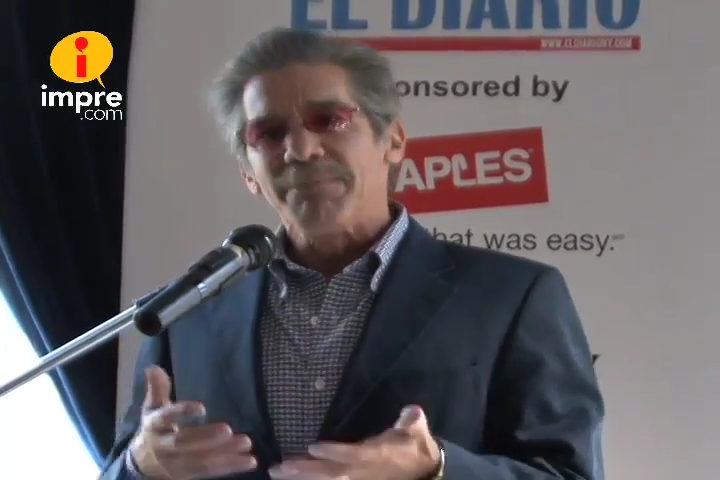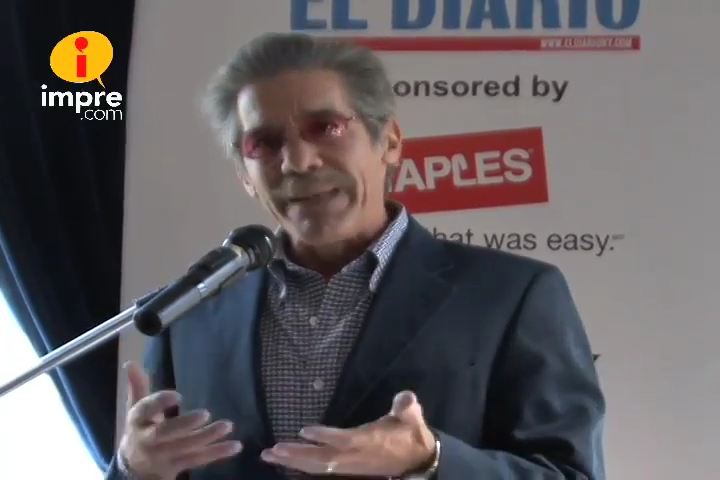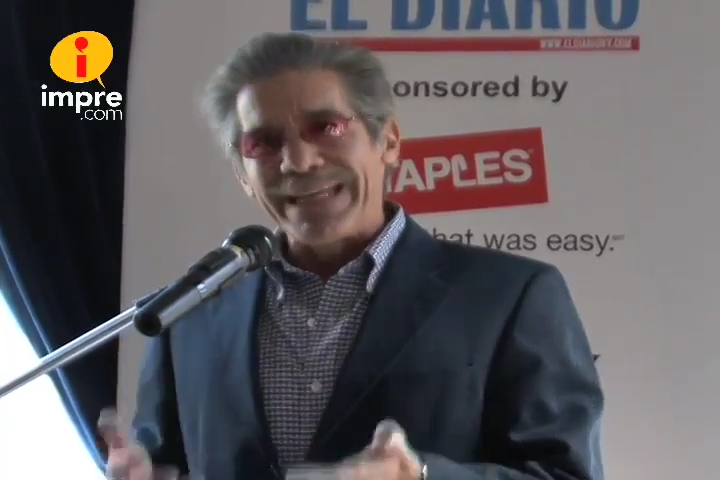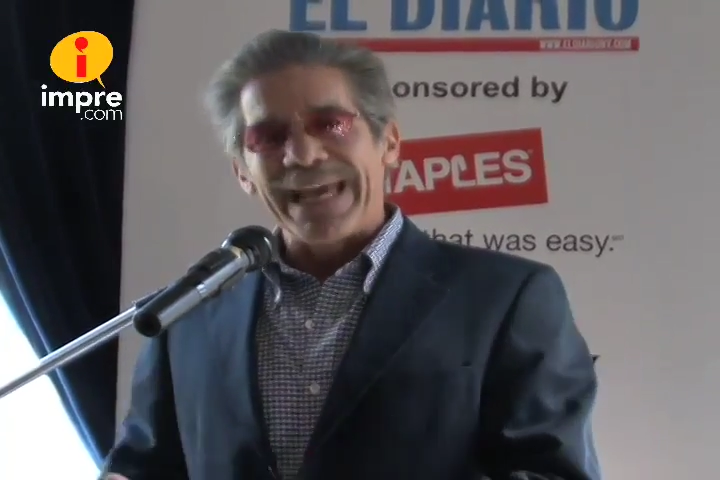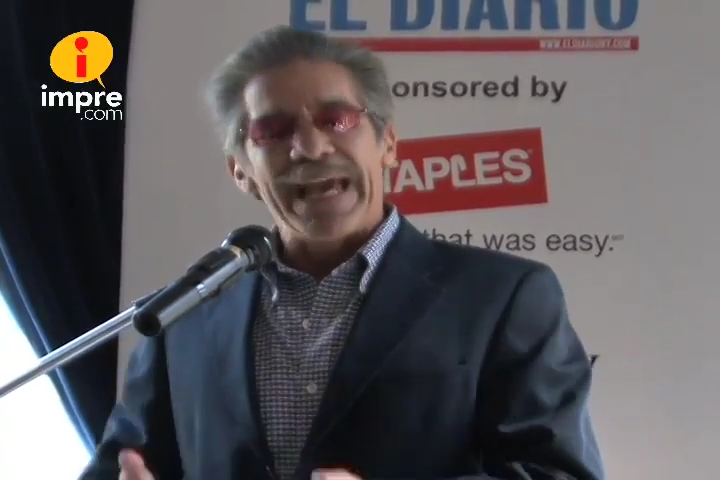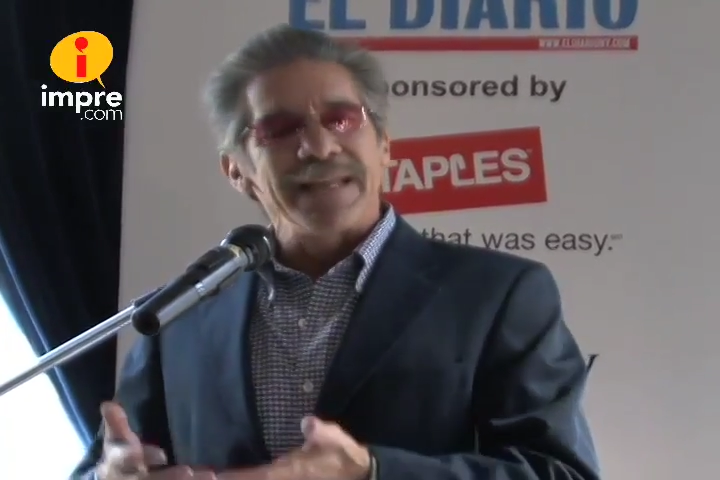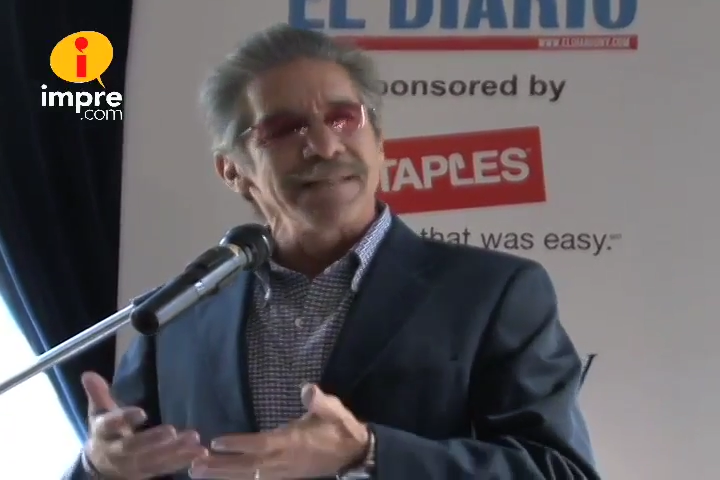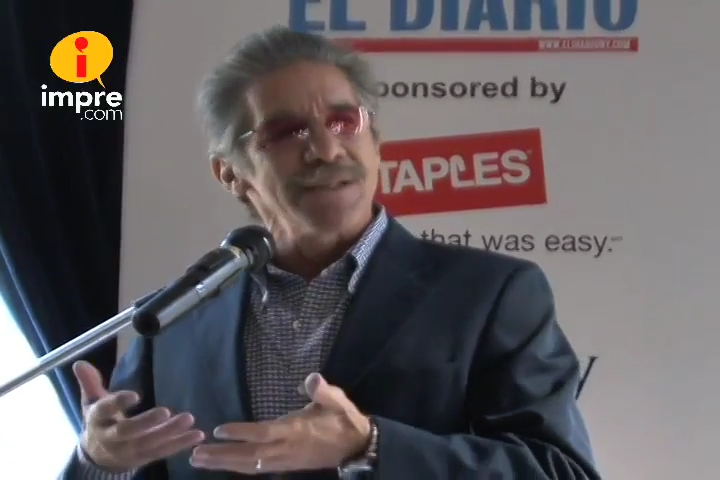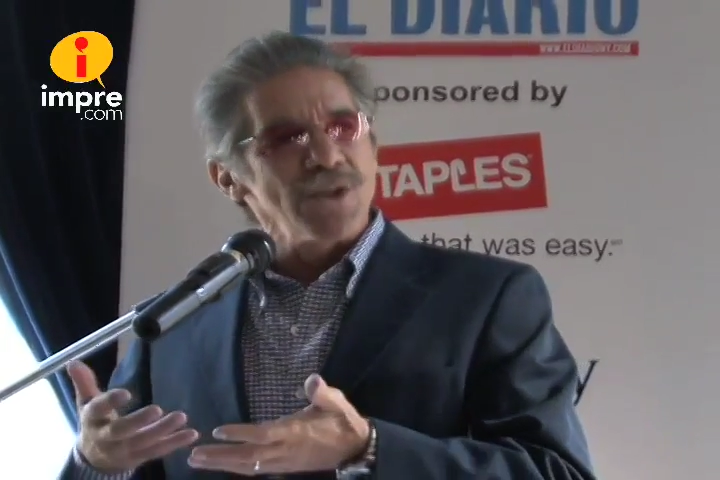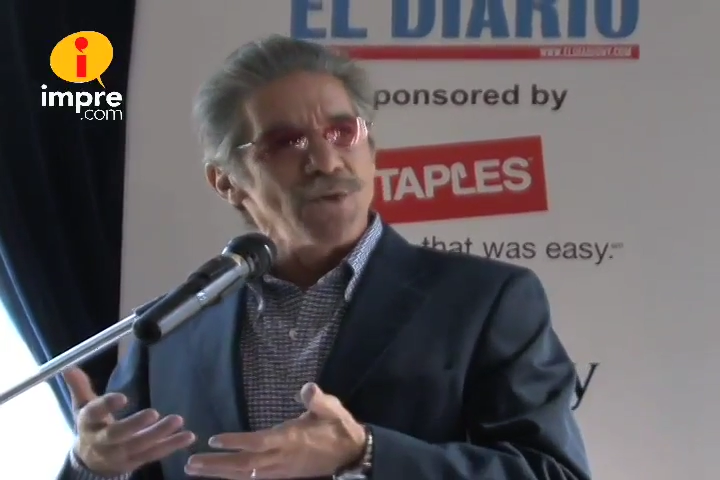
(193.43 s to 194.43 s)
began
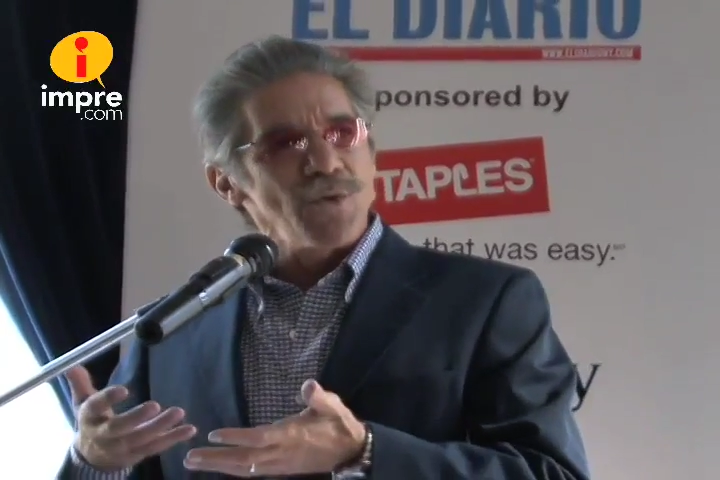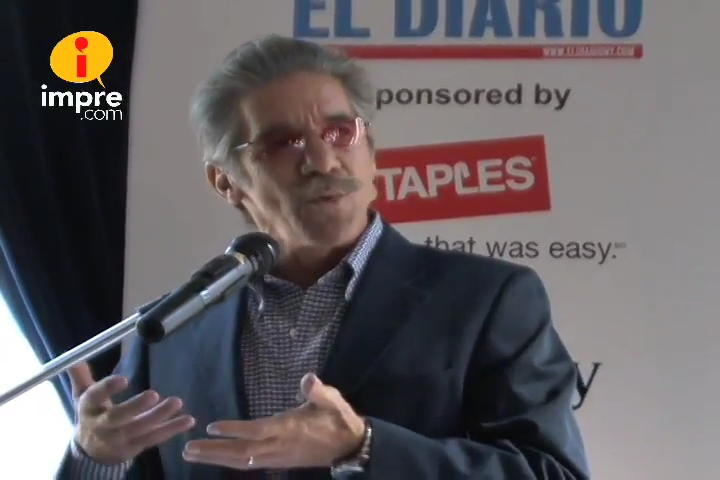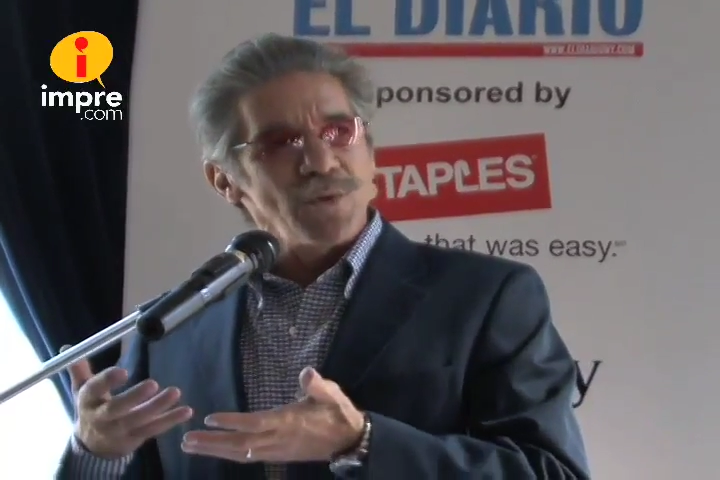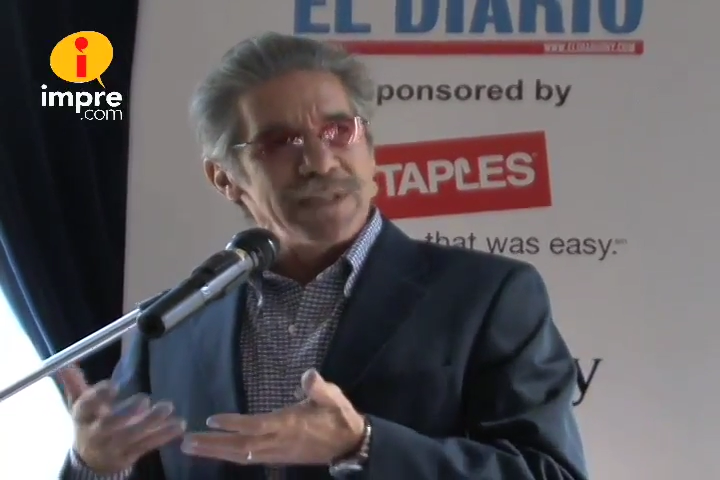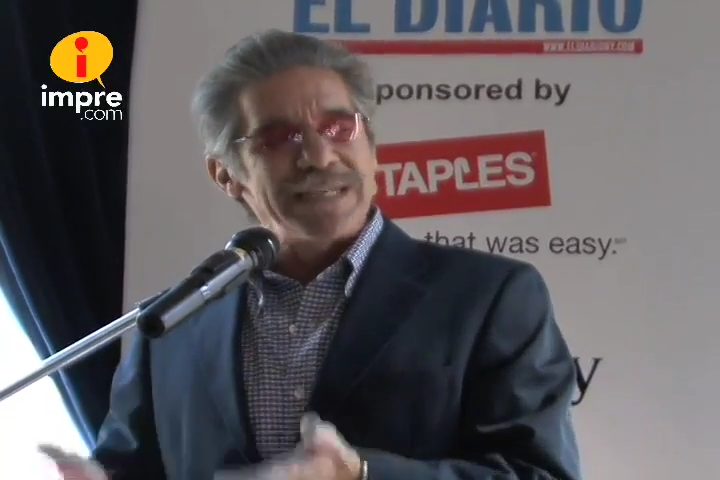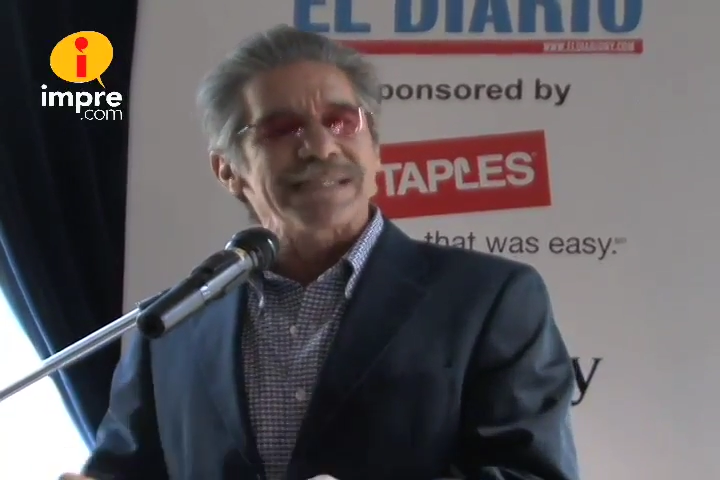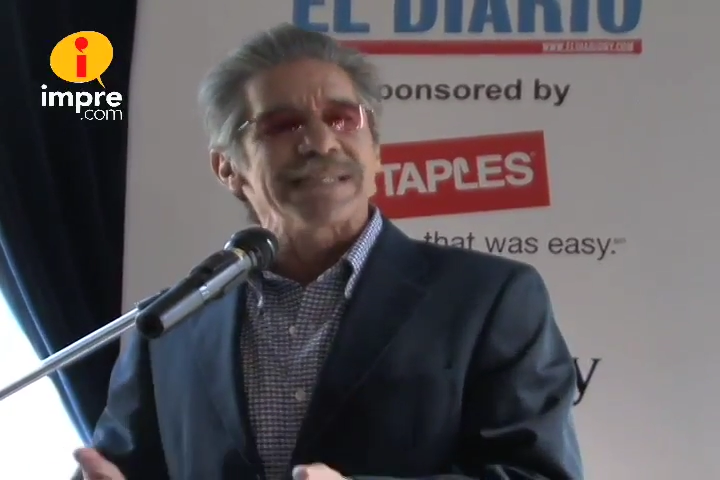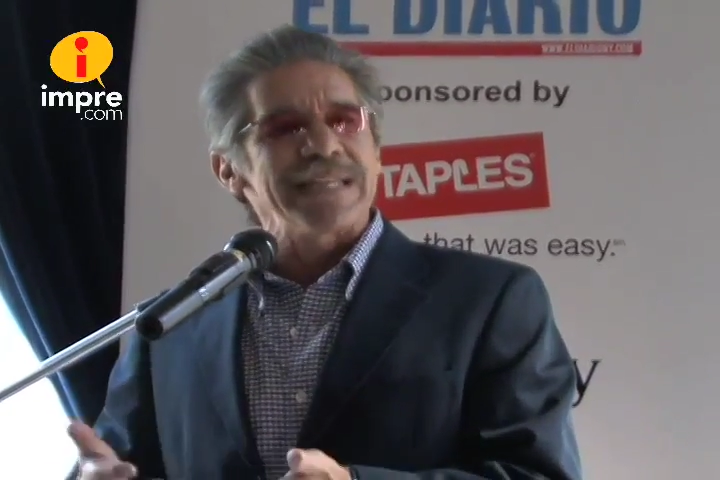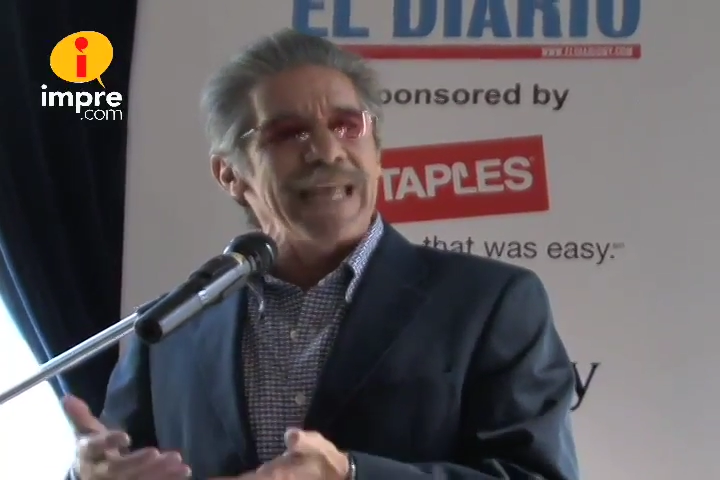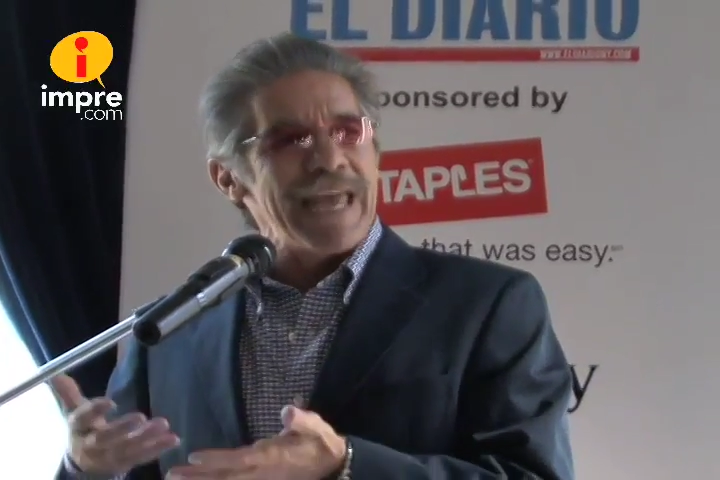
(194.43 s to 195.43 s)
to listen